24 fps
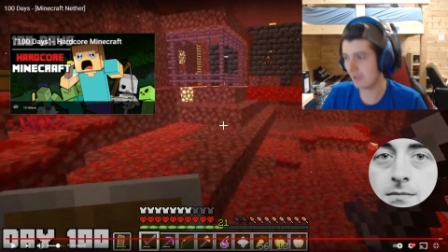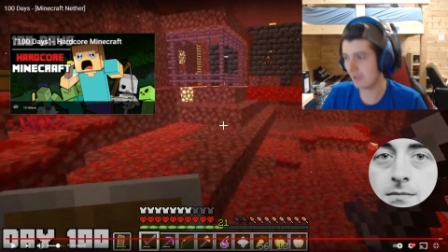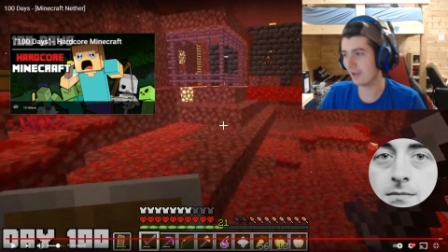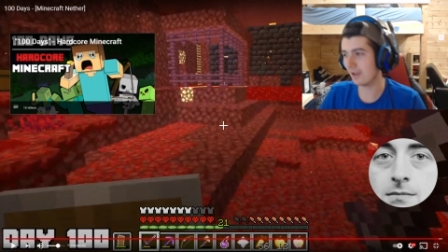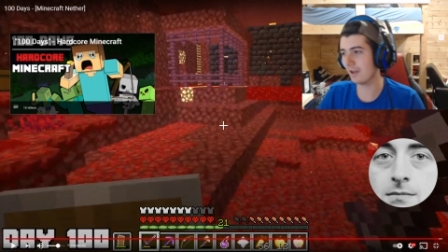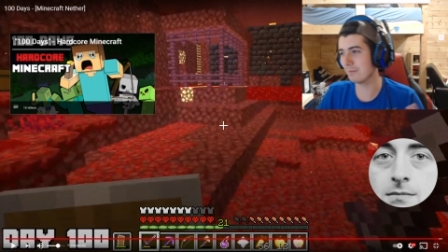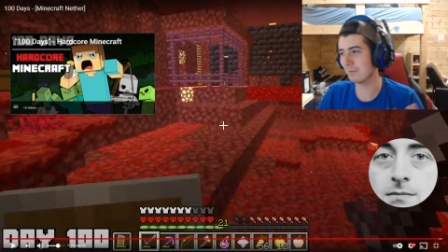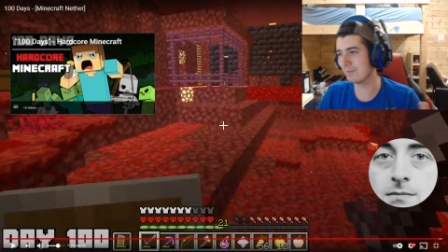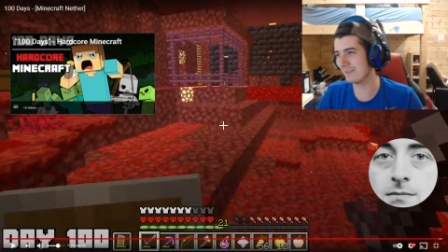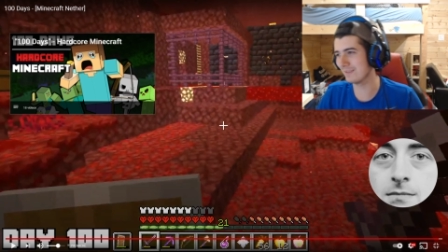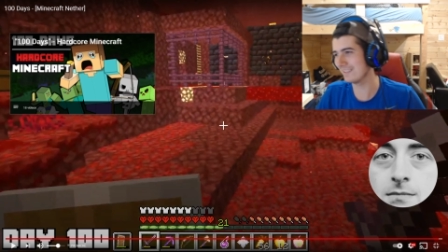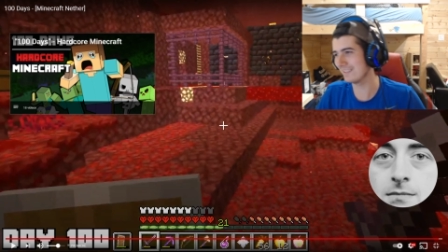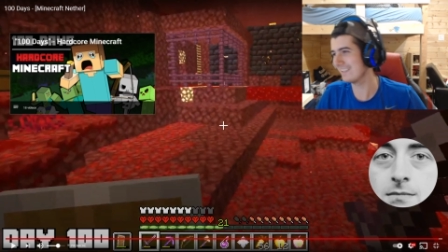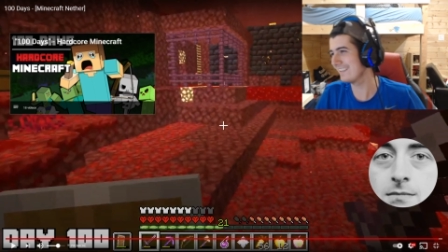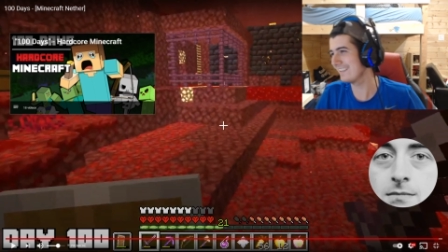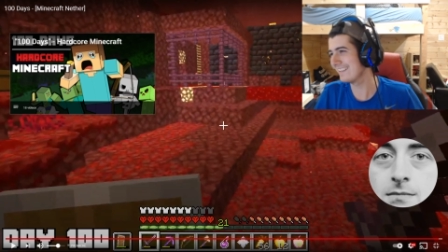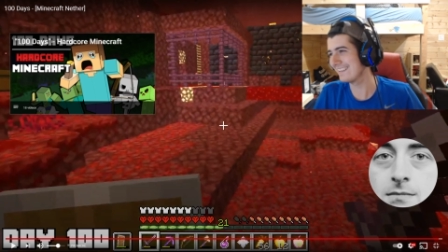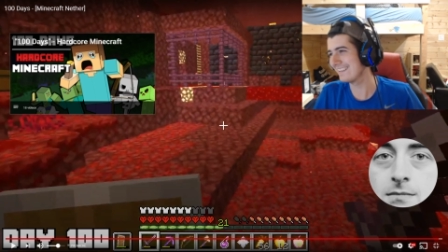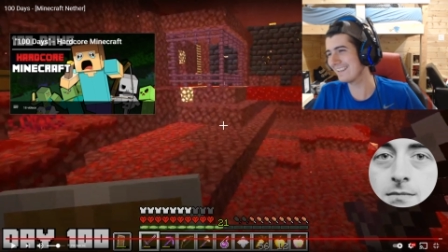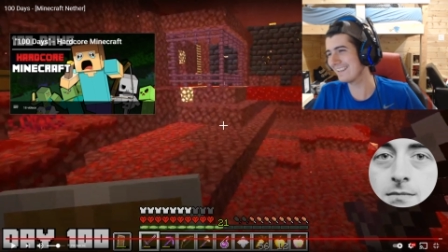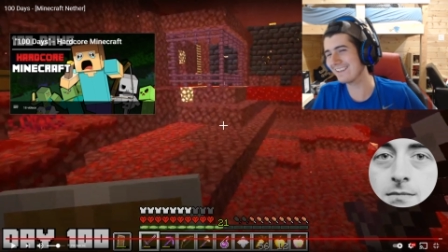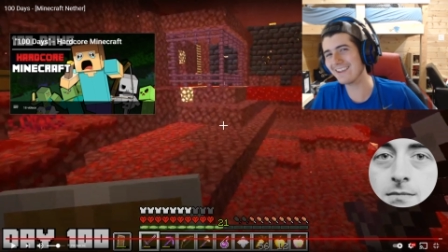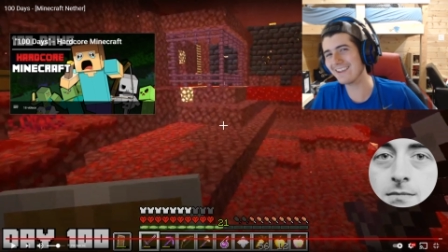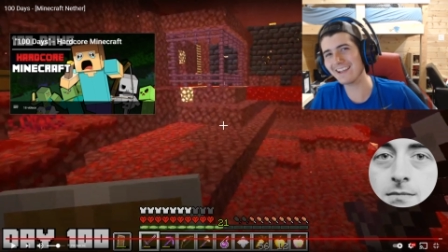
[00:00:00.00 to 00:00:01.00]
Uh, but
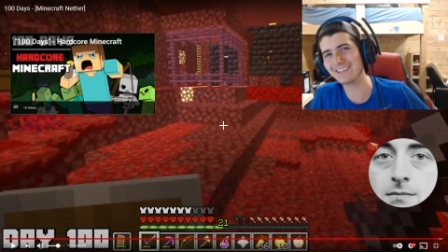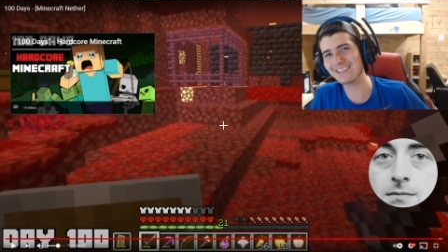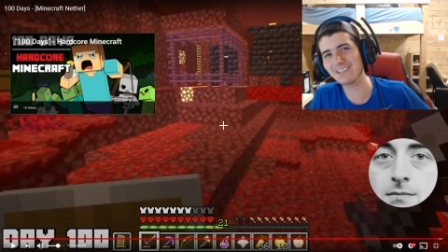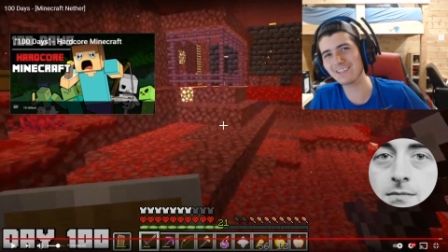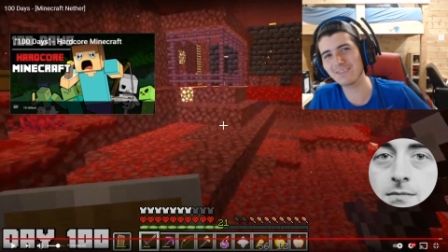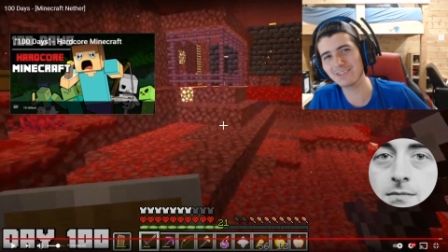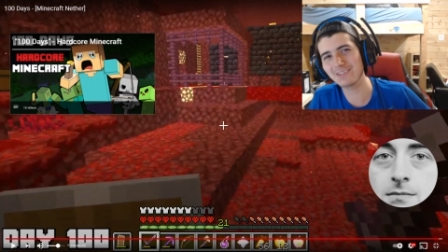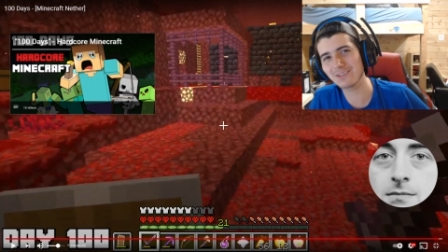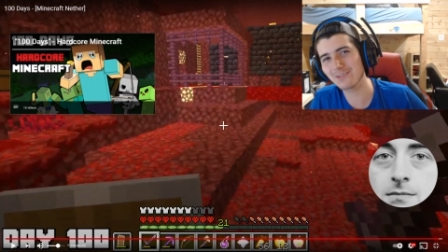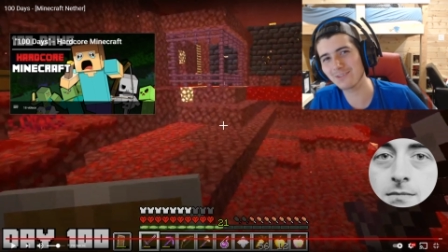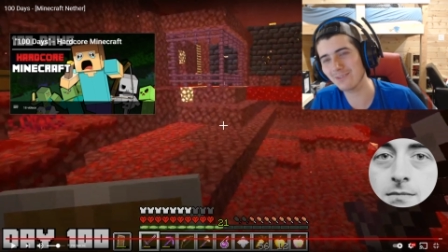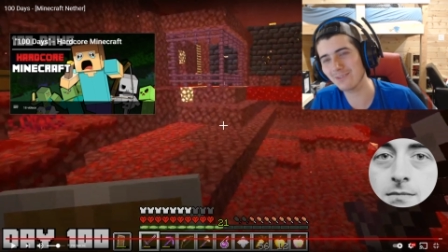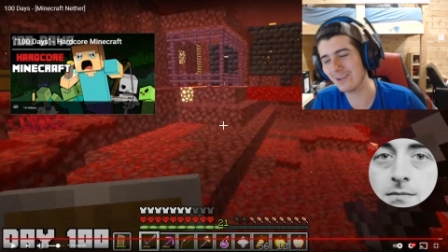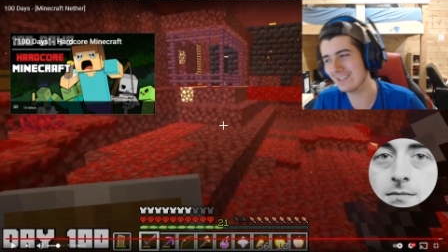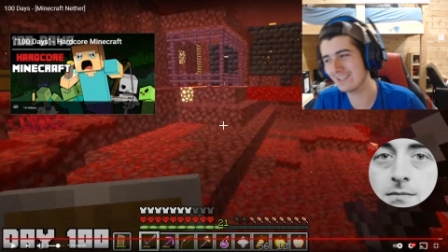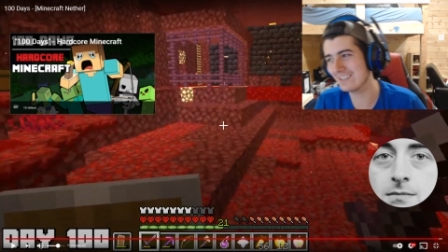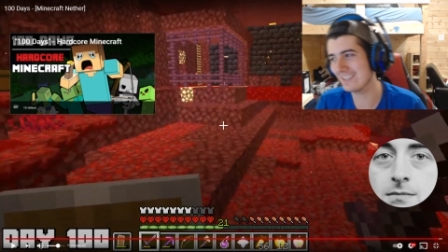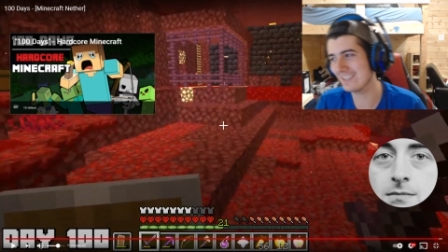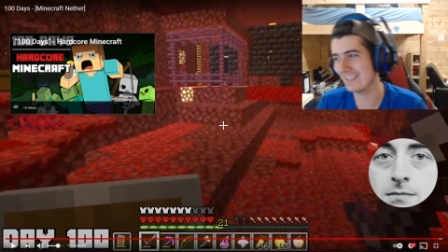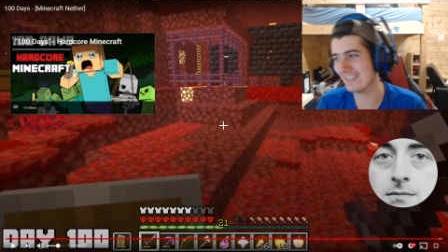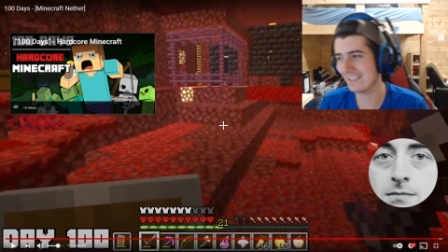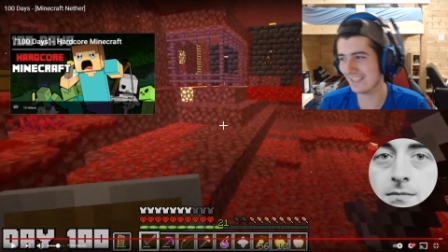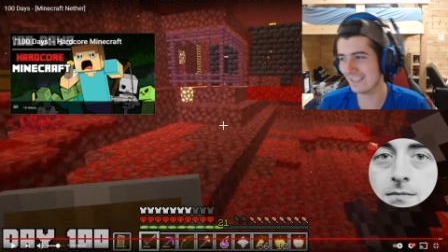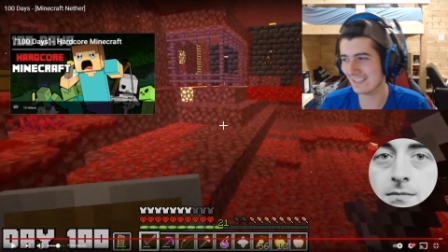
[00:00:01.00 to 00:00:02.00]
thank you guys so much for
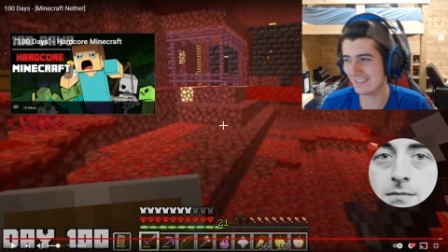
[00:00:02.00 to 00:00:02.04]
watching.